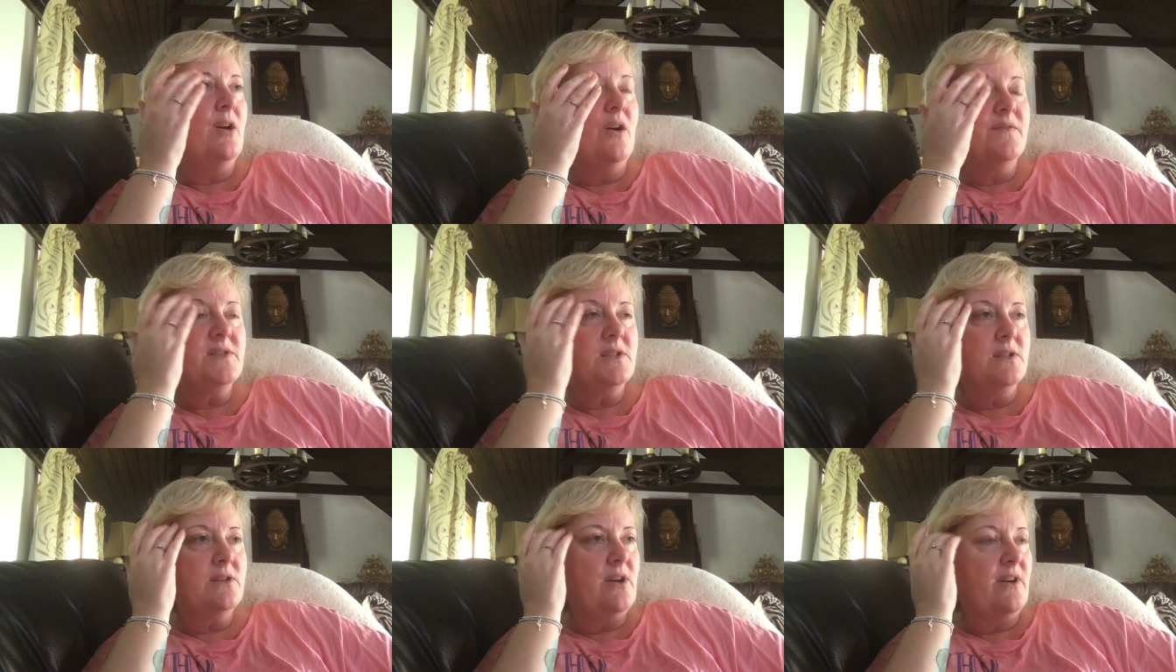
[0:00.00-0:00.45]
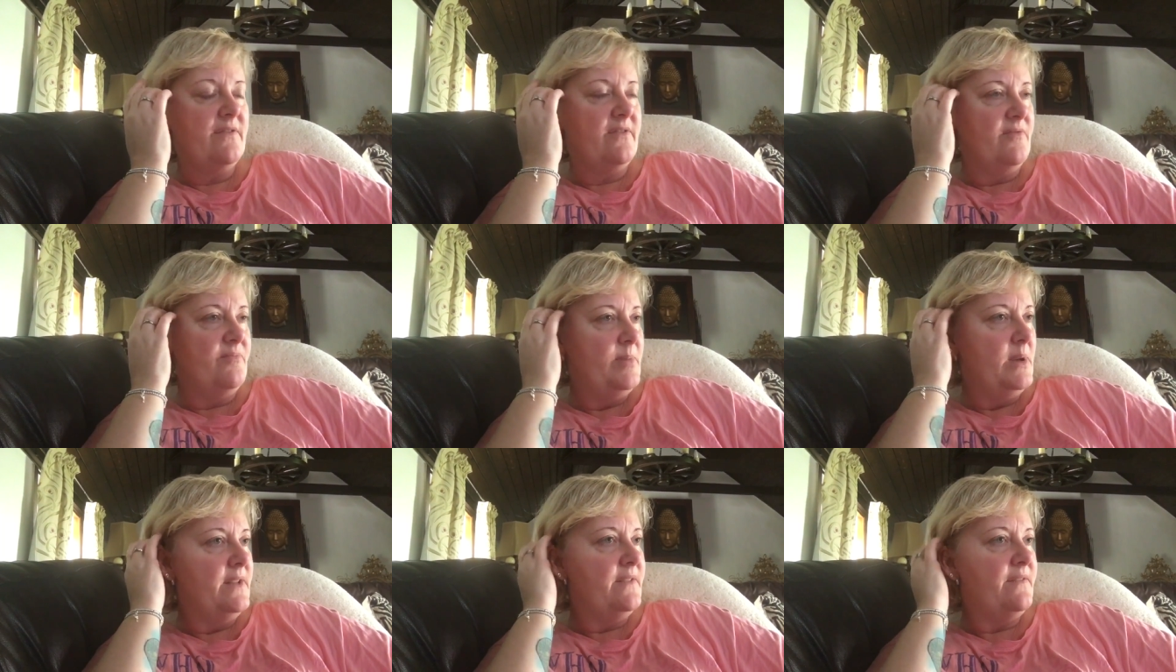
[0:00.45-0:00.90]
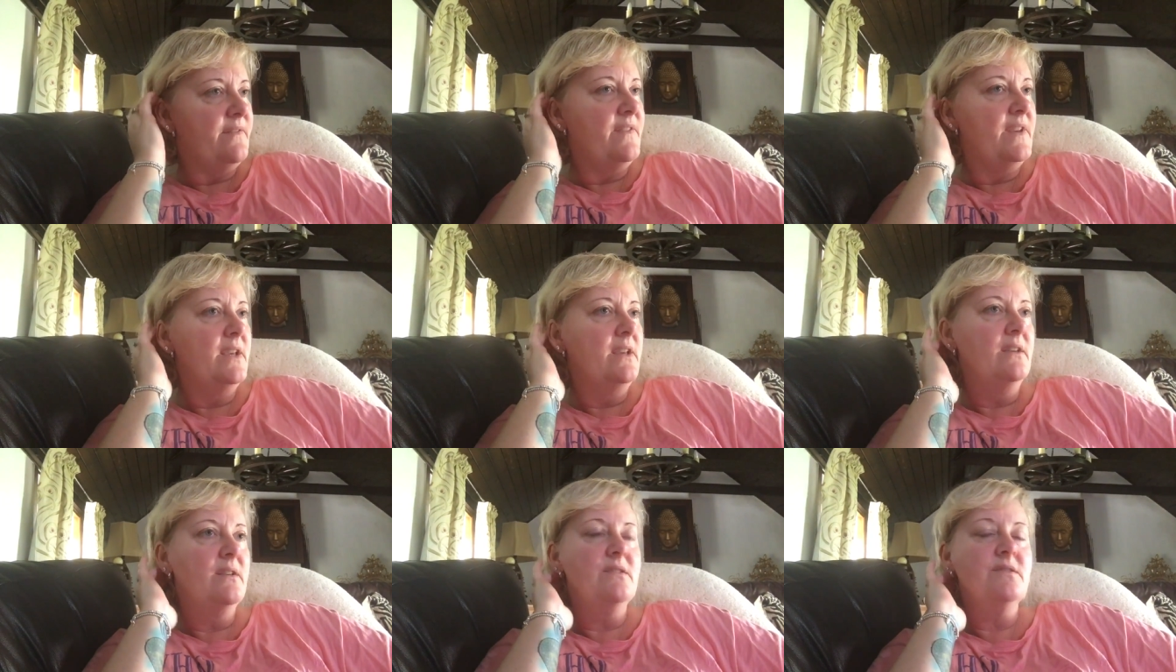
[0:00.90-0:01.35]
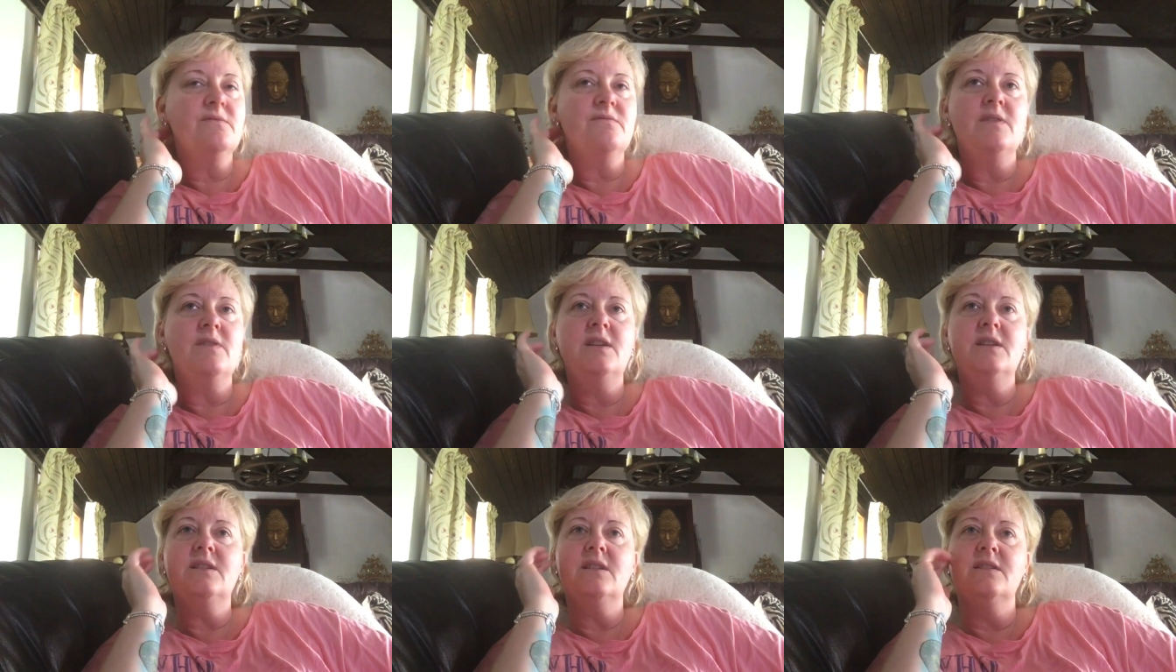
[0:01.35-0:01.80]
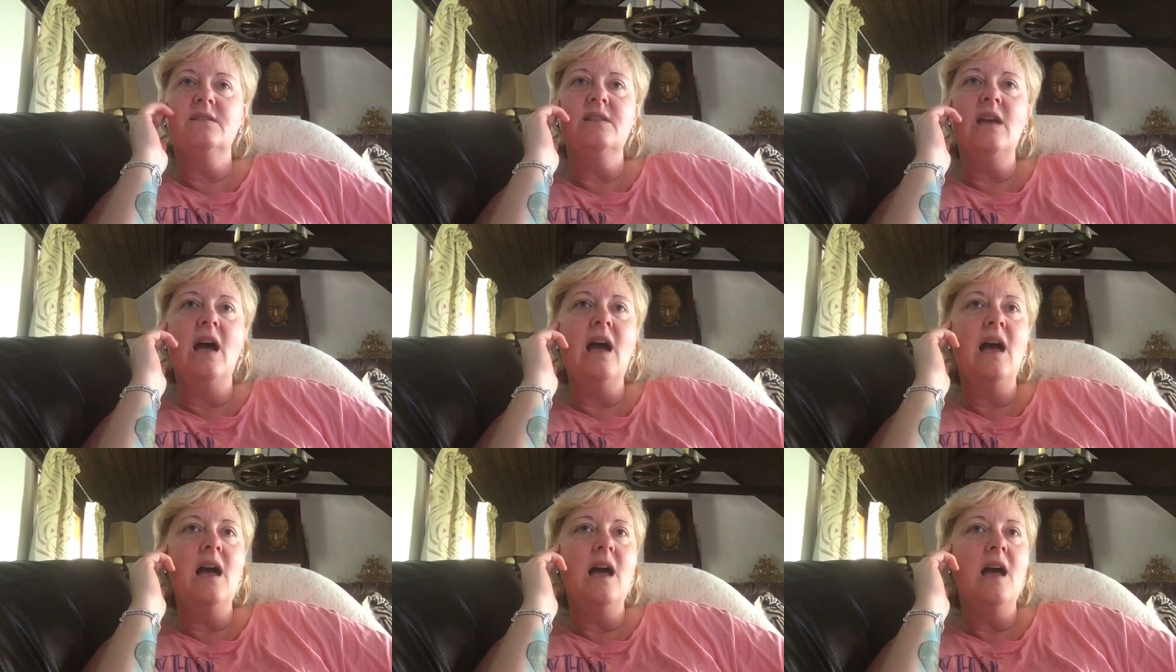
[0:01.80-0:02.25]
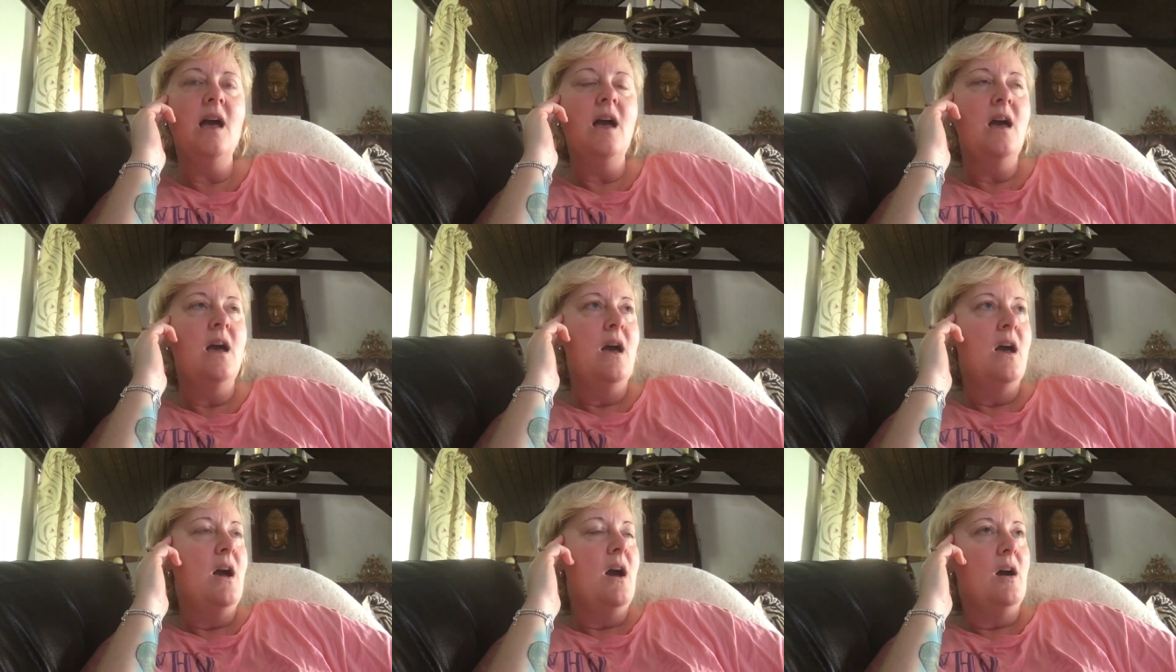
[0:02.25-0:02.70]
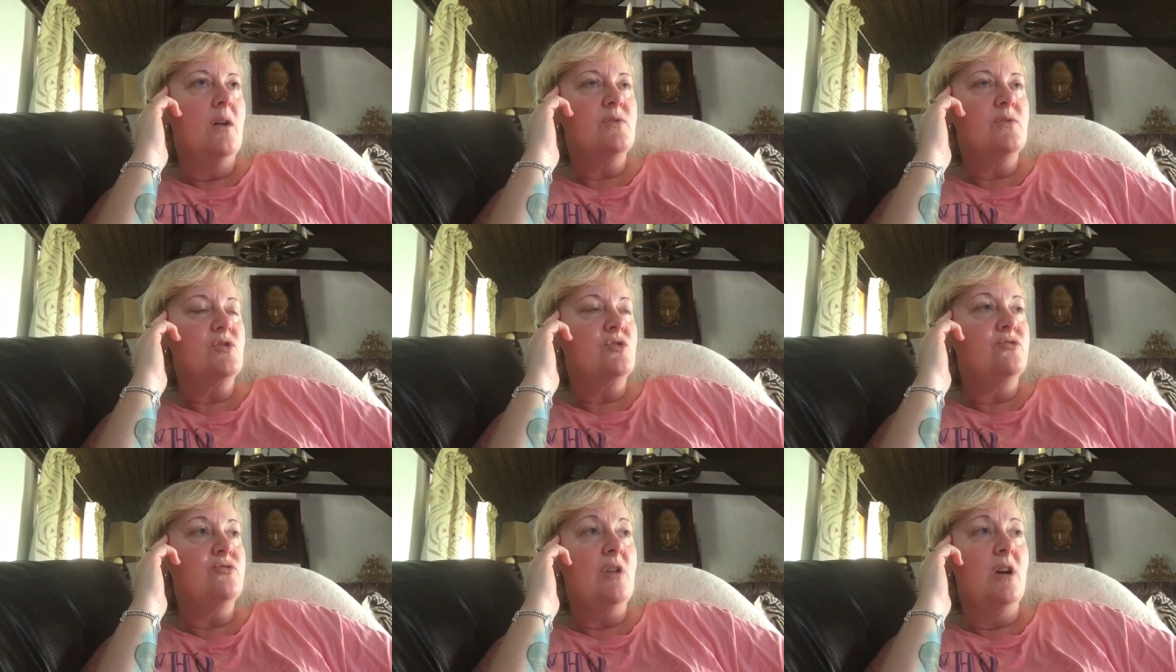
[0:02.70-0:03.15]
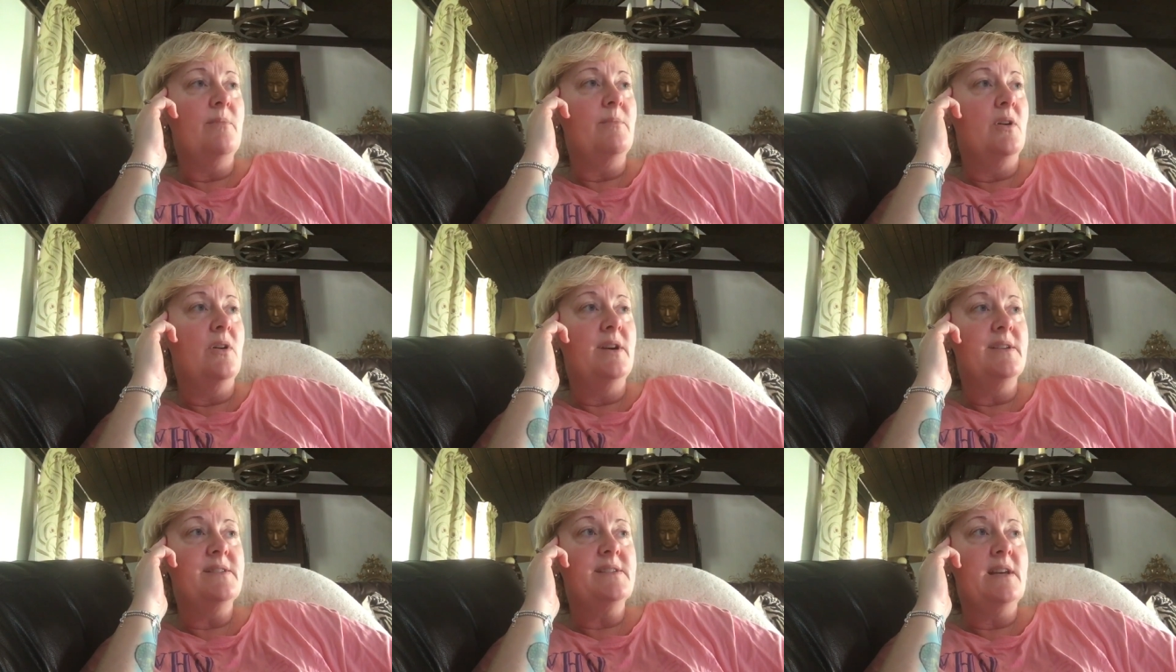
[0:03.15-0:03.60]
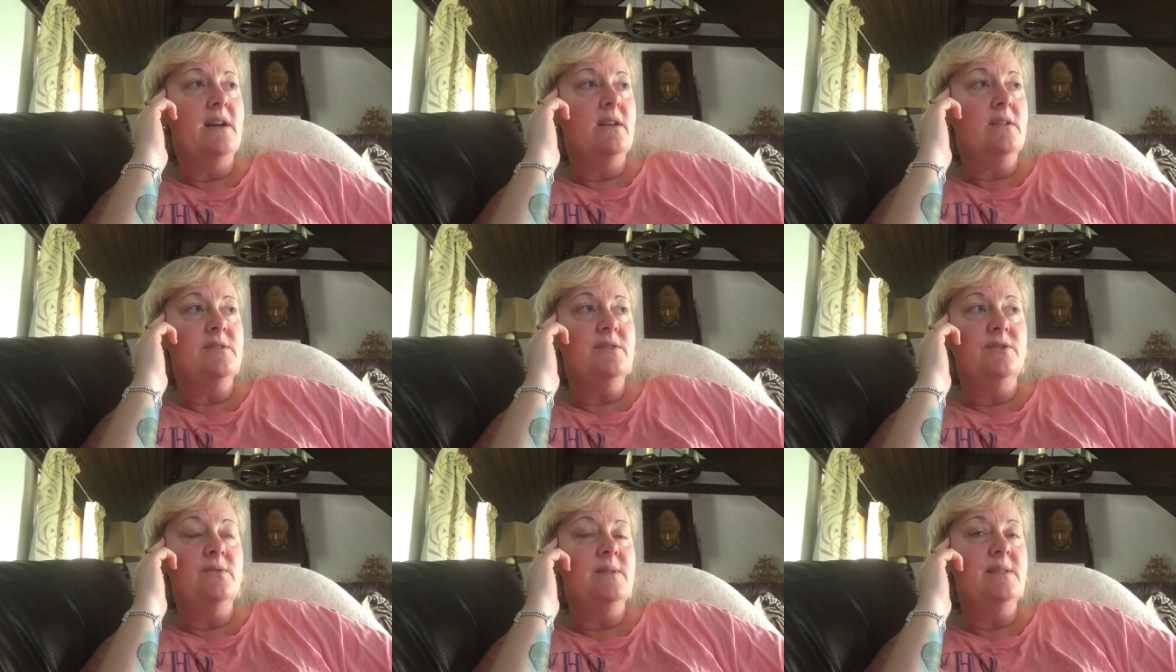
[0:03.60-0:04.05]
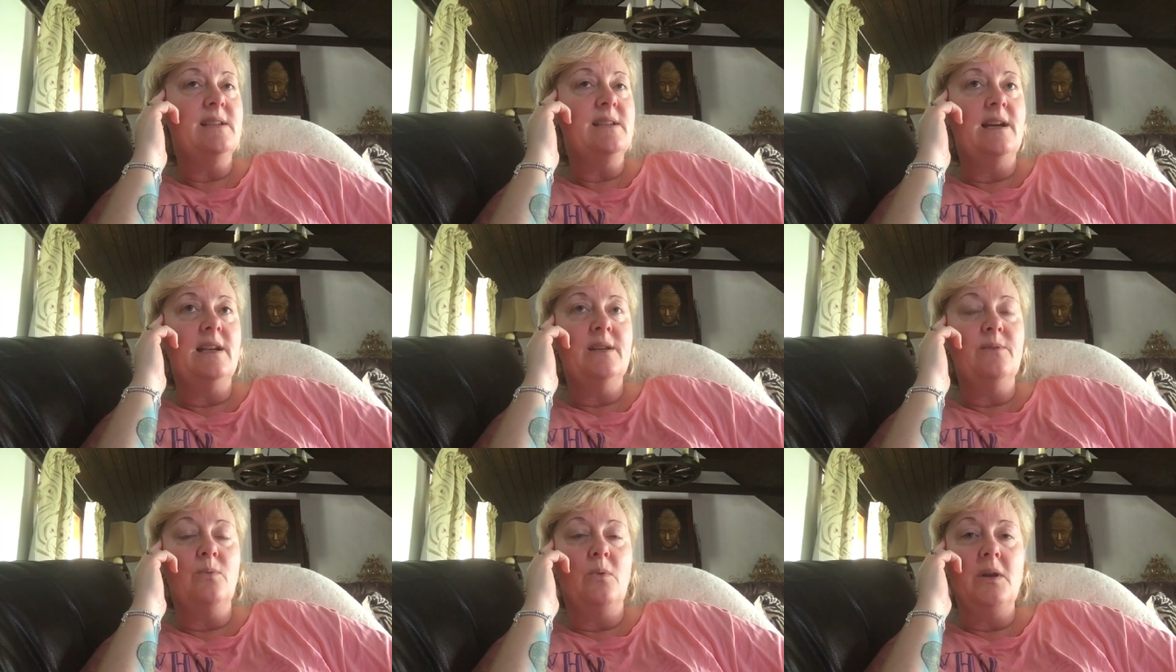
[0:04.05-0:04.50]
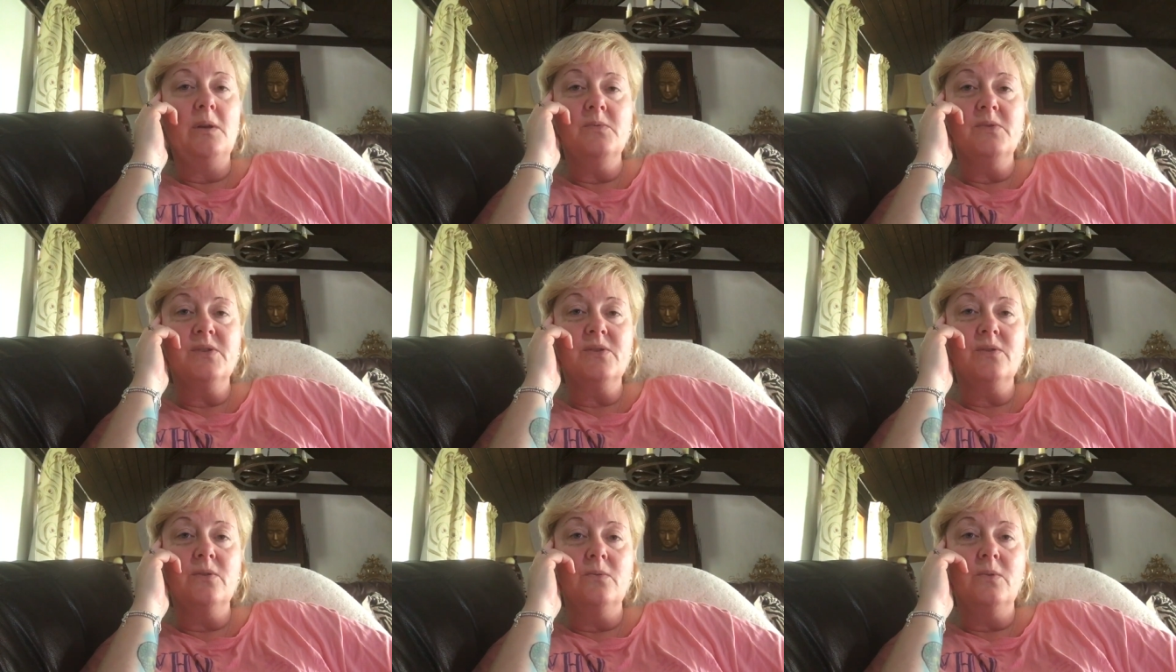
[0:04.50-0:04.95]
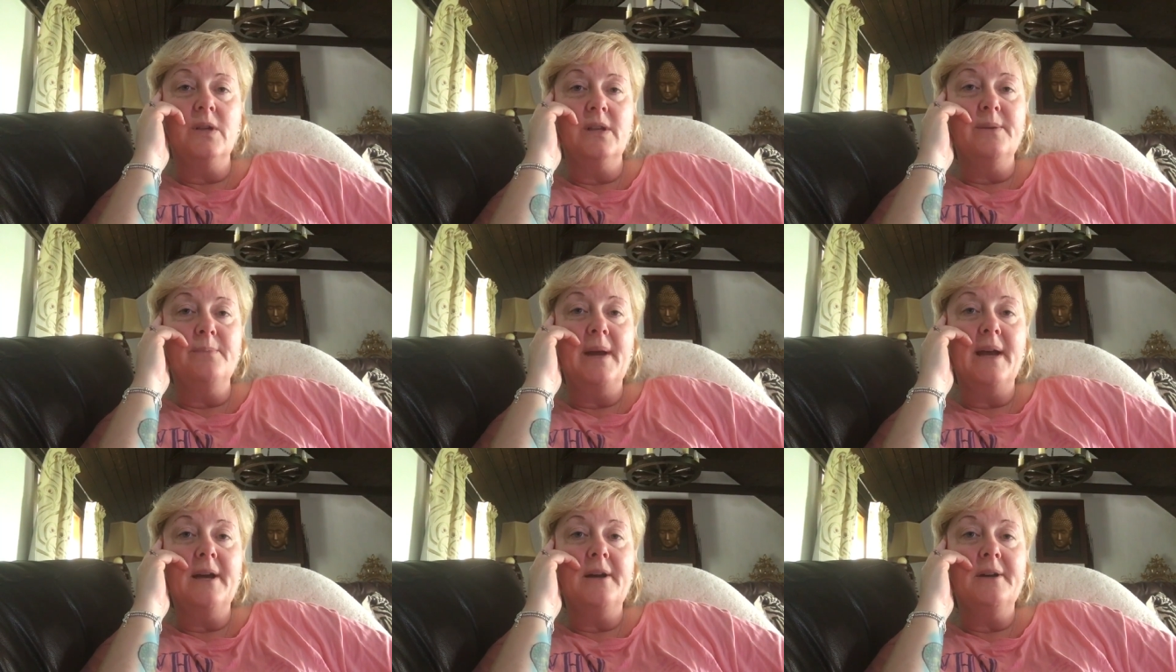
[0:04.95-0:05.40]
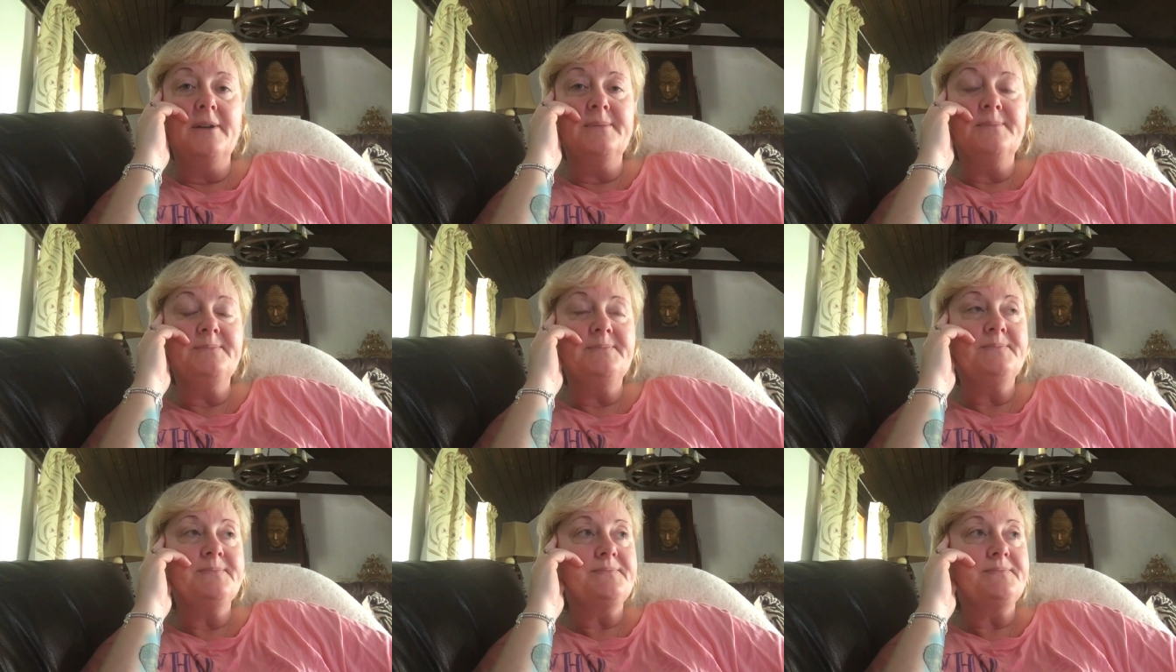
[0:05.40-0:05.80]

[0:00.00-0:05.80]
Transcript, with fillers: Afterlife of Billy Fingers, reading that. I was crying my eyes out because I knew exactly what he was talking about.